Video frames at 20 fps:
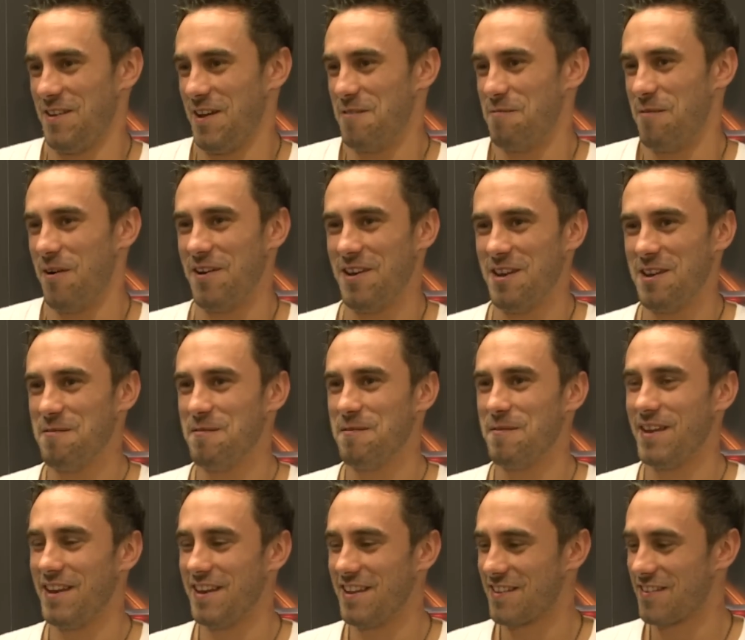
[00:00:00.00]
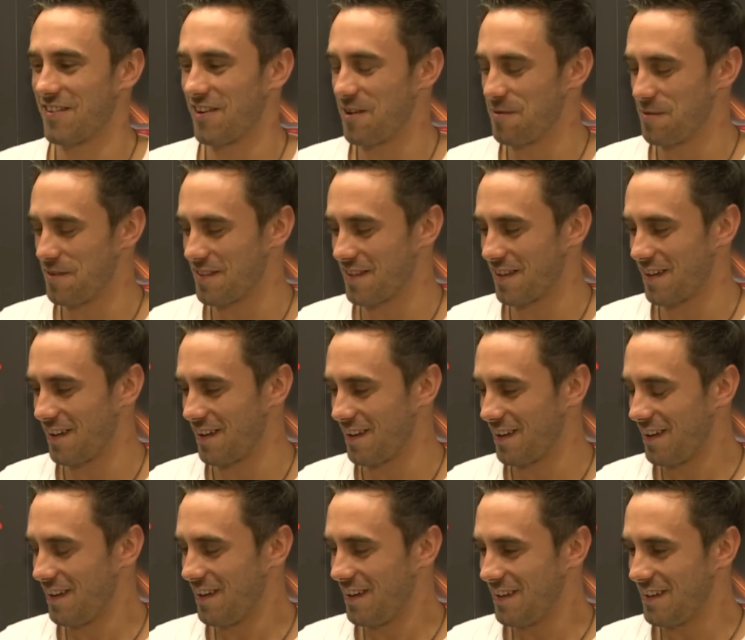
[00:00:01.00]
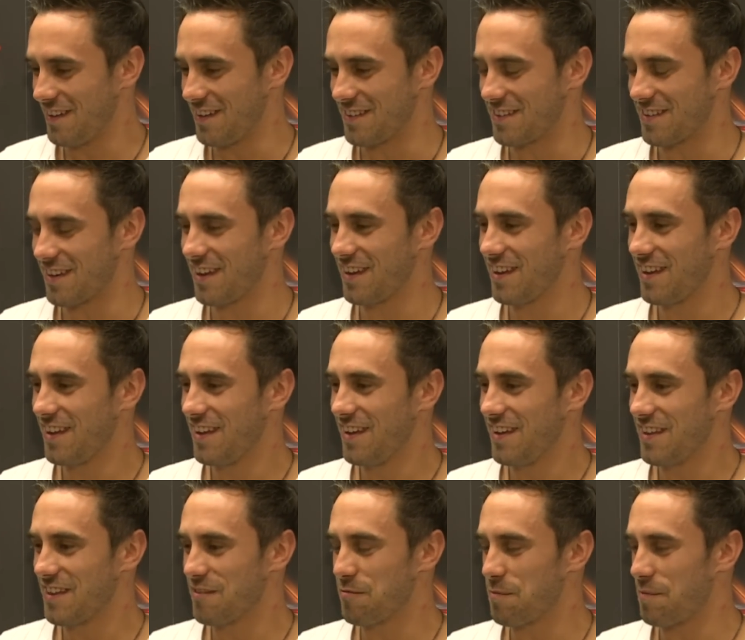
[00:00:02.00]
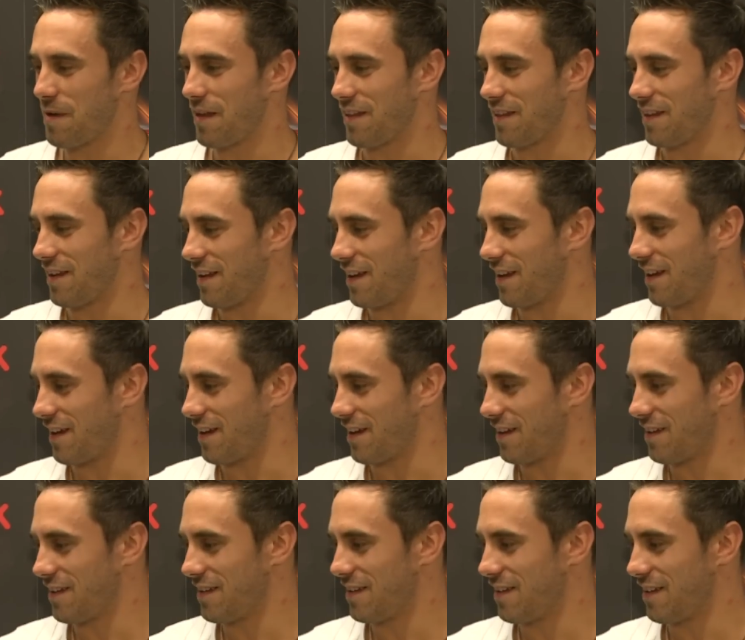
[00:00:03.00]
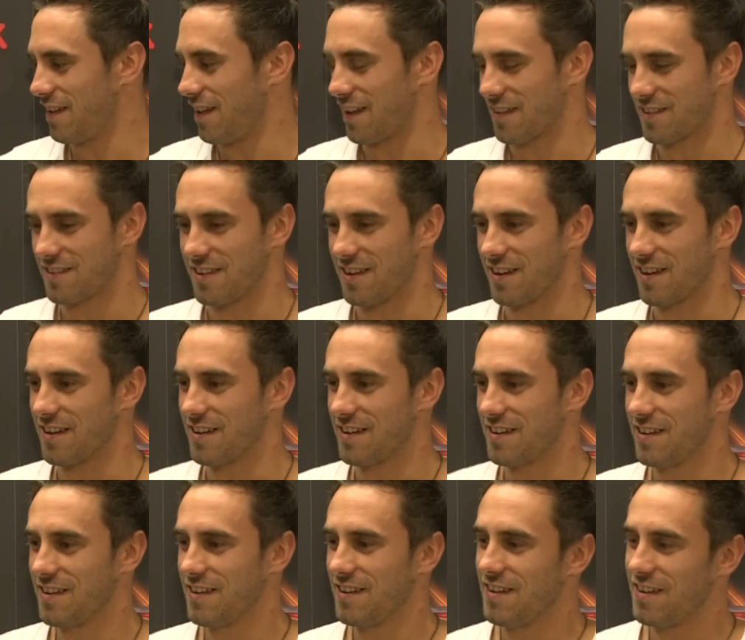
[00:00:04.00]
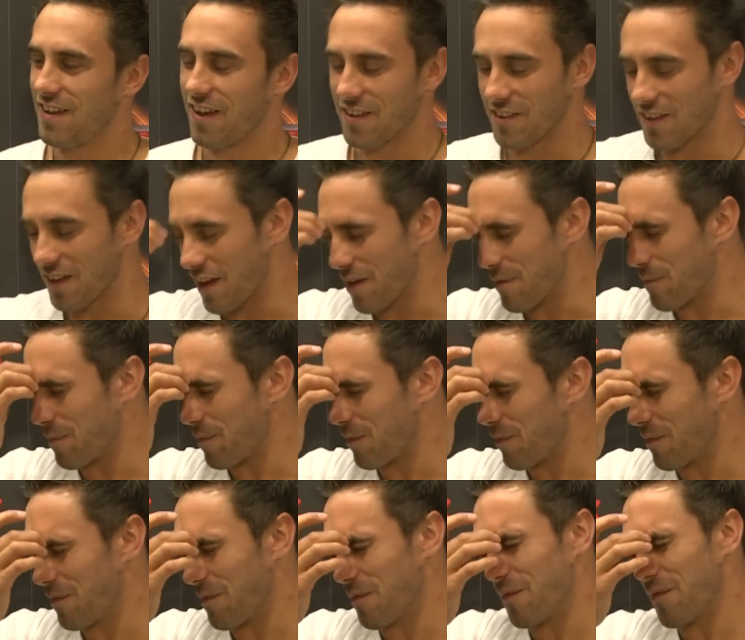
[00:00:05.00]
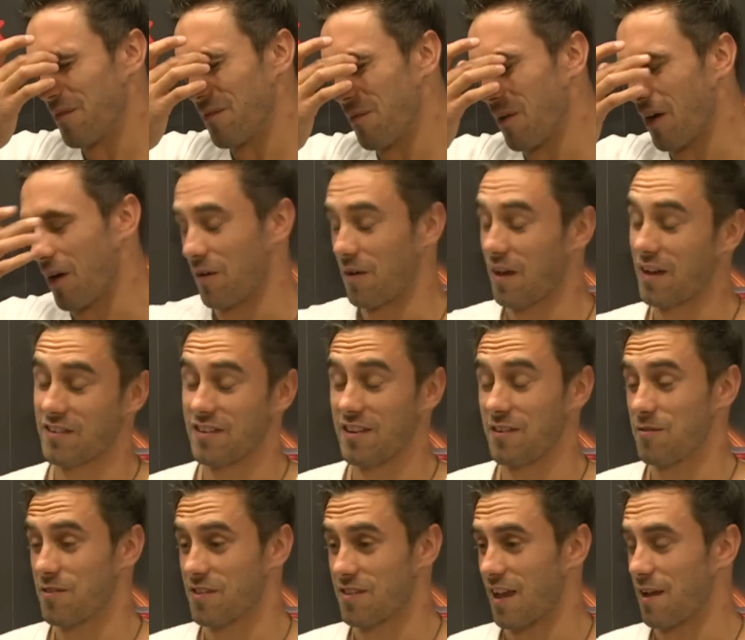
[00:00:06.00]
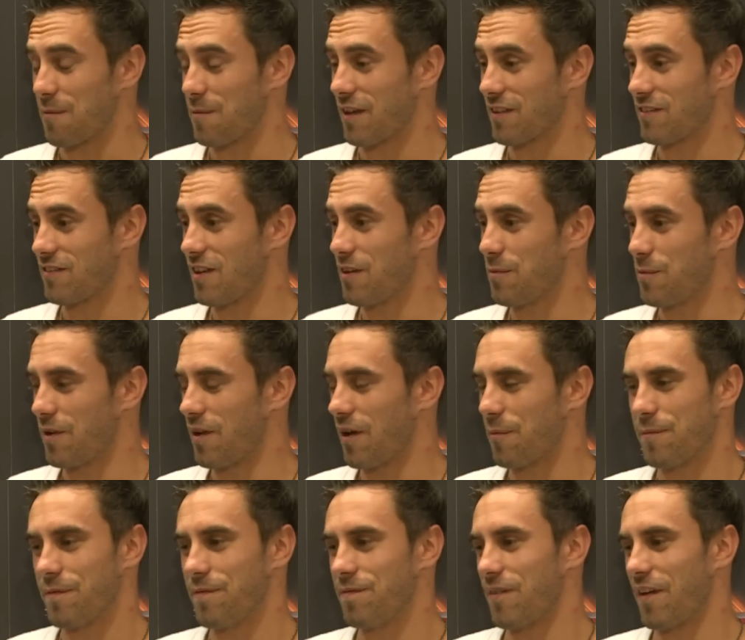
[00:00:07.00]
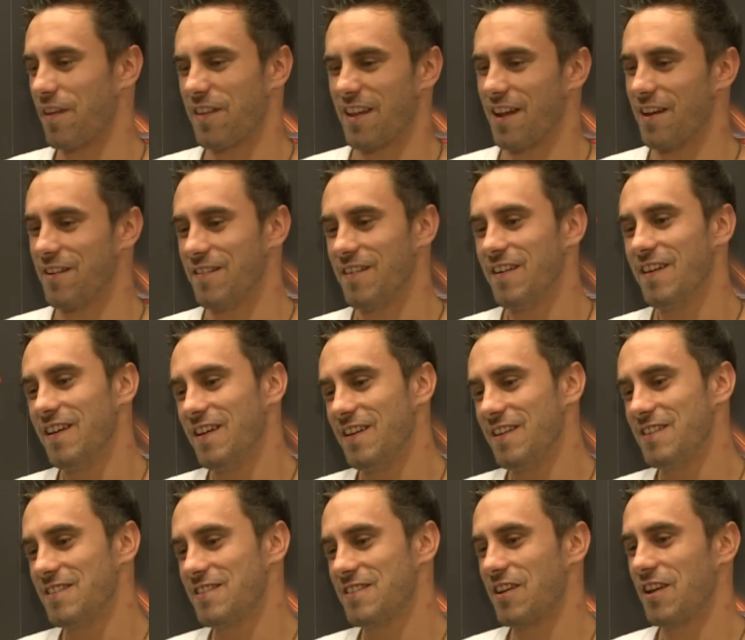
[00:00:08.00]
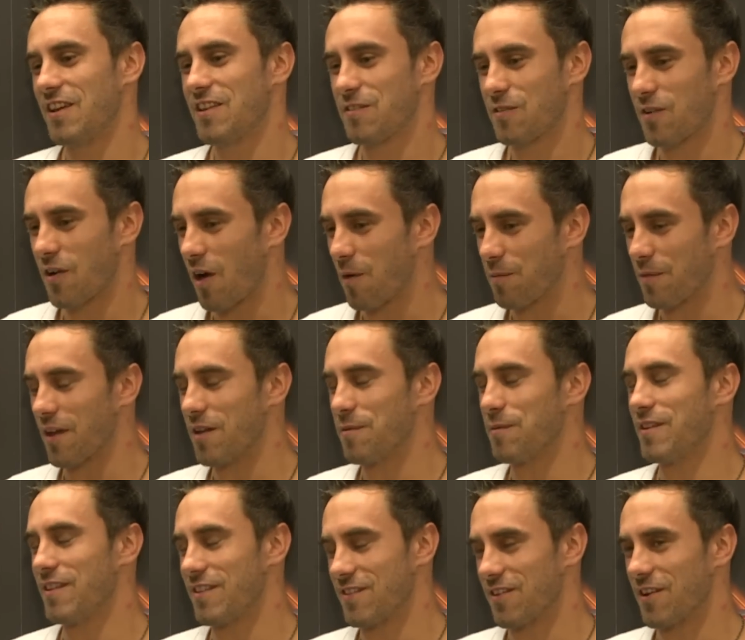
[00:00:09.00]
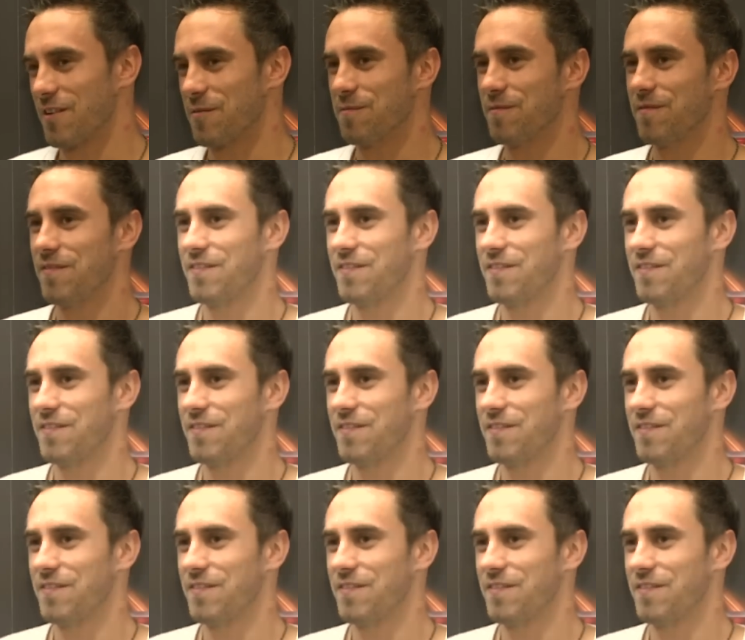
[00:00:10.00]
don't mind even being described as a uh, dishy. It's a bit better than uh, last year. um, well, actually, it was the same last year, but um, I don't know. It's, it's calmed down a bit this time.